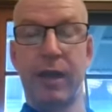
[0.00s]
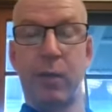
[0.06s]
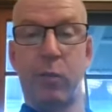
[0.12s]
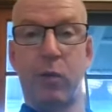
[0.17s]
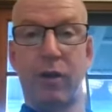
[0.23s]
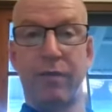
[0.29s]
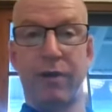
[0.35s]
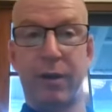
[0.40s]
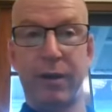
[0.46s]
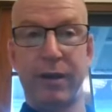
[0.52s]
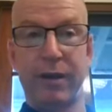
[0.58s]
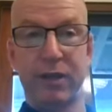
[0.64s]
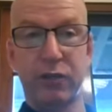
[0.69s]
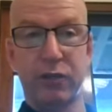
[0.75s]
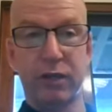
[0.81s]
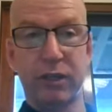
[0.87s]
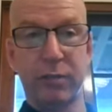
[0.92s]
one of our
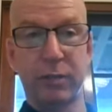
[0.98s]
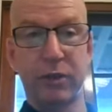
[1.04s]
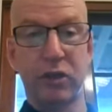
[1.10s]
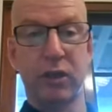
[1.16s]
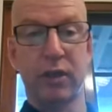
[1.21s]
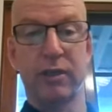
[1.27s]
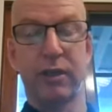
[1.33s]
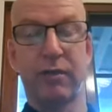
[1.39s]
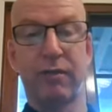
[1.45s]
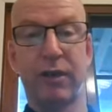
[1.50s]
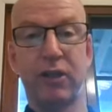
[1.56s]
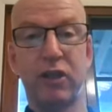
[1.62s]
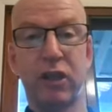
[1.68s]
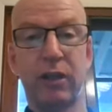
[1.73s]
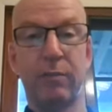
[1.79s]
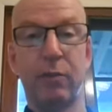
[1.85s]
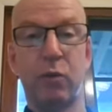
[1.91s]
industry specialists have
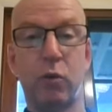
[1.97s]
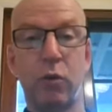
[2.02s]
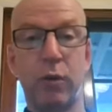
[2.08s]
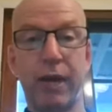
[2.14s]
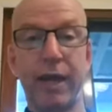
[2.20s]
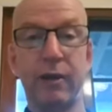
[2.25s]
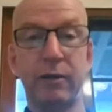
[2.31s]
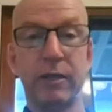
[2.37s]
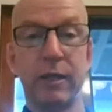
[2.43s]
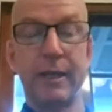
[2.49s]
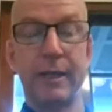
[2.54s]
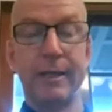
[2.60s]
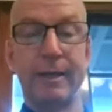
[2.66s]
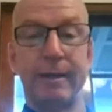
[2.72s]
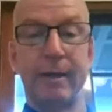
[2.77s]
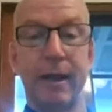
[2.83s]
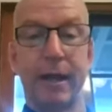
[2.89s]
actually pulled out.
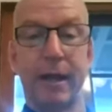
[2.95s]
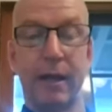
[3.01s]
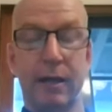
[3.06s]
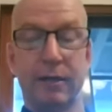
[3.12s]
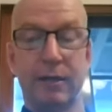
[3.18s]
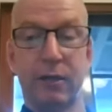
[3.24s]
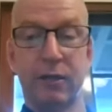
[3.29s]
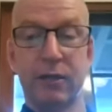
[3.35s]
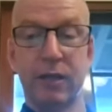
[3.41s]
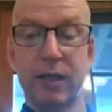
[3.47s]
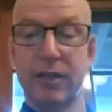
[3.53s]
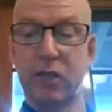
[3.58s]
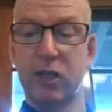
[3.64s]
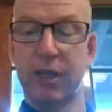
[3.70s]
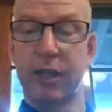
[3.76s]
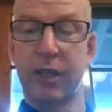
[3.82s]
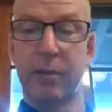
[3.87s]
So it's
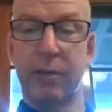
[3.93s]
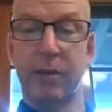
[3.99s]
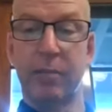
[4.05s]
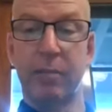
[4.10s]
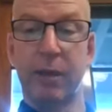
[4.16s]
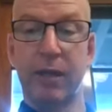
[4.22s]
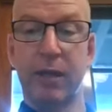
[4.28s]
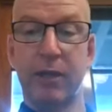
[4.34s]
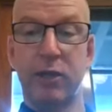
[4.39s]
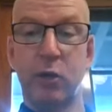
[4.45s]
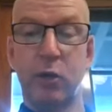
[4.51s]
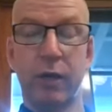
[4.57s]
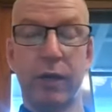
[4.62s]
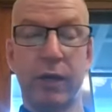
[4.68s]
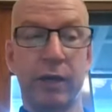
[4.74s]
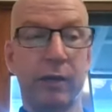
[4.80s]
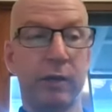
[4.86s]
actually going to be me
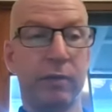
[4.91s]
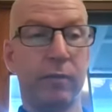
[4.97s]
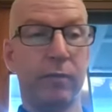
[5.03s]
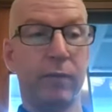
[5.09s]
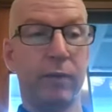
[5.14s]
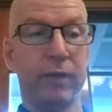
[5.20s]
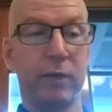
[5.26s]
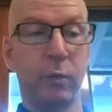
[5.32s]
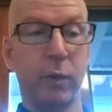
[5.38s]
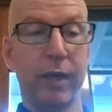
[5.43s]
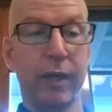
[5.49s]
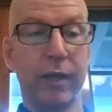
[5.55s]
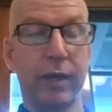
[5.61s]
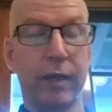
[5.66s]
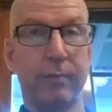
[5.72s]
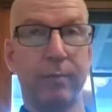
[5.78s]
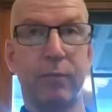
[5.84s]
talking this
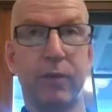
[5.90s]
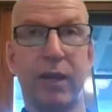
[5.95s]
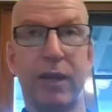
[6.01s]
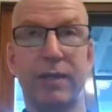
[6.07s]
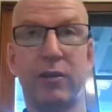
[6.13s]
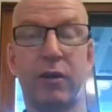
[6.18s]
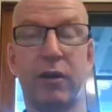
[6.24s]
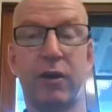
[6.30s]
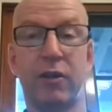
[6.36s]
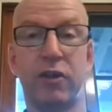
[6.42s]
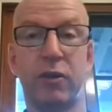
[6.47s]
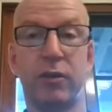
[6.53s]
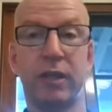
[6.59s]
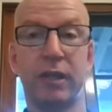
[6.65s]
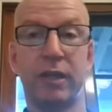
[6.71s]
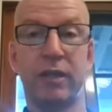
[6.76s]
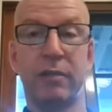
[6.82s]
week. Sorry, I should
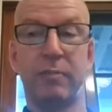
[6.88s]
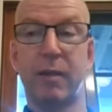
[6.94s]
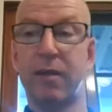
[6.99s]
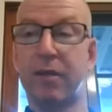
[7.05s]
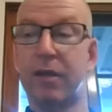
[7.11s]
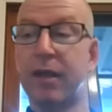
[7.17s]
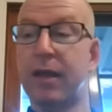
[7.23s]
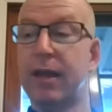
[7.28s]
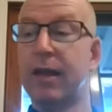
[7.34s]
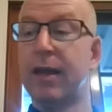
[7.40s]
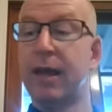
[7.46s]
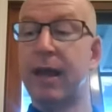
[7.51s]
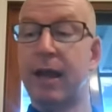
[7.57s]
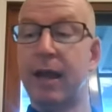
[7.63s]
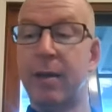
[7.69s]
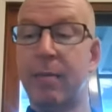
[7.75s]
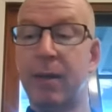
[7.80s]
say this month.
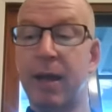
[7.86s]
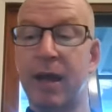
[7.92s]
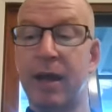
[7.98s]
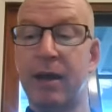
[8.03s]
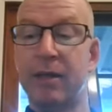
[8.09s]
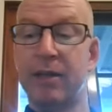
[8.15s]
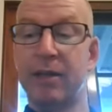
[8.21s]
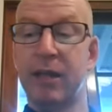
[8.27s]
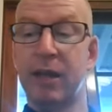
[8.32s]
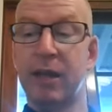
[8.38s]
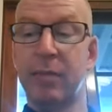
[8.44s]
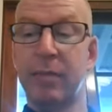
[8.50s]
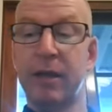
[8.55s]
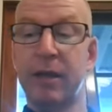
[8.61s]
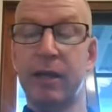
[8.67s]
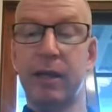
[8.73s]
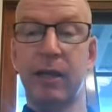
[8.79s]
And it's going to
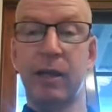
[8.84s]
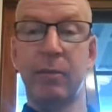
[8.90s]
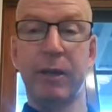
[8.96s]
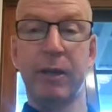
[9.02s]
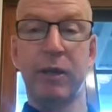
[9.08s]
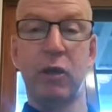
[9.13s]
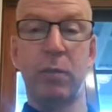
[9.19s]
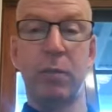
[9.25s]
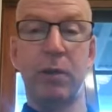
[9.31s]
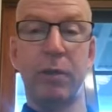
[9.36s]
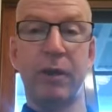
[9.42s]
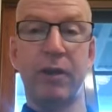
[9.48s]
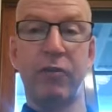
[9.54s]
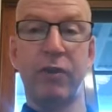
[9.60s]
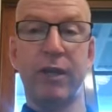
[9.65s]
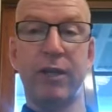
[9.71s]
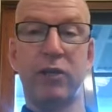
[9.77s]
be a little bit
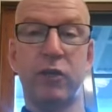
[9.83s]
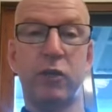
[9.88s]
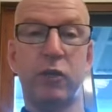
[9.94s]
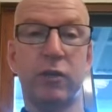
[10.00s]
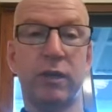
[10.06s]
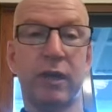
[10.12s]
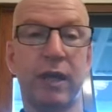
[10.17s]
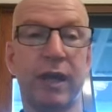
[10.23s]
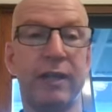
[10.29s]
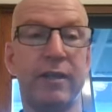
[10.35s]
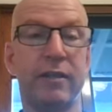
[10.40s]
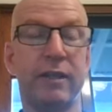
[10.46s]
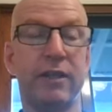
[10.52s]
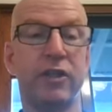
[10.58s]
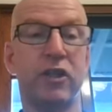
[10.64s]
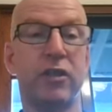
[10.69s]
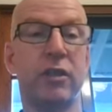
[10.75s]
complementary to today's
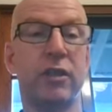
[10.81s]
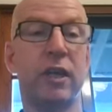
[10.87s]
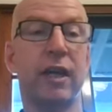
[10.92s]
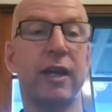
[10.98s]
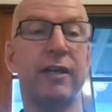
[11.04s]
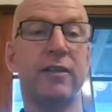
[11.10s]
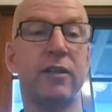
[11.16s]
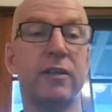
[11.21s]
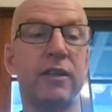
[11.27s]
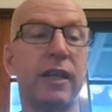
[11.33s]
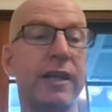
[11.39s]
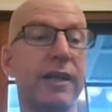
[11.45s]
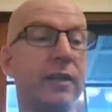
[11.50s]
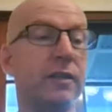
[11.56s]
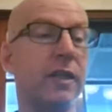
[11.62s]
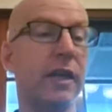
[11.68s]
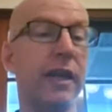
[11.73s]
session today. So
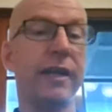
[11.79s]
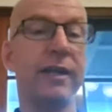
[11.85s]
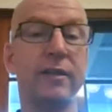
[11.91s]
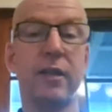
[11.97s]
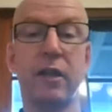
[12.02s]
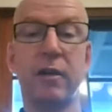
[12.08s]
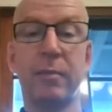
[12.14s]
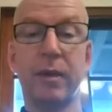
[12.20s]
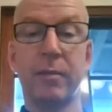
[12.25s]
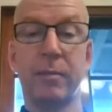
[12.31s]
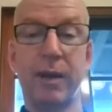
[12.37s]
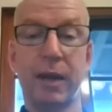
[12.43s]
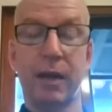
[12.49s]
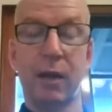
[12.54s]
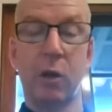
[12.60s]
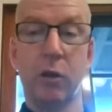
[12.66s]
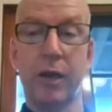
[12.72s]
today is going to be
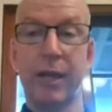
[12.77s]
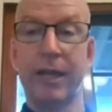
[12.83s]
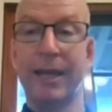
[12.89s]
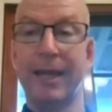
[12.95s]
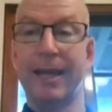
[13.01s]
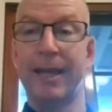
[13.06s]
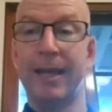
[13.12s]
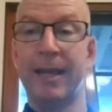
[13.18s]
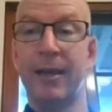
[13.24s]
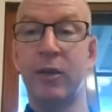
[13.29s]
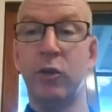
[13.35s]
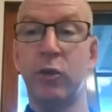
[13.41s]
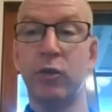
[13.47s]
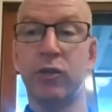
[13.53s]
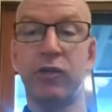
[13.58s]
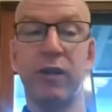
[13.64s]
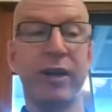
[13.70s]
about locking in
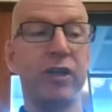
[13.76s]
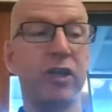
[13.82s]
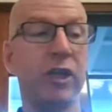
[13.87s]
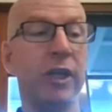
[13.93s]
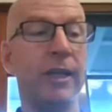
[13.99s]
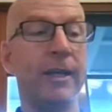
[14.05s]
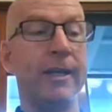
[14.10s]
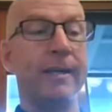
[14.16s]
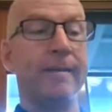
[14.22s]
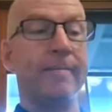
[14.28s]
your strategy.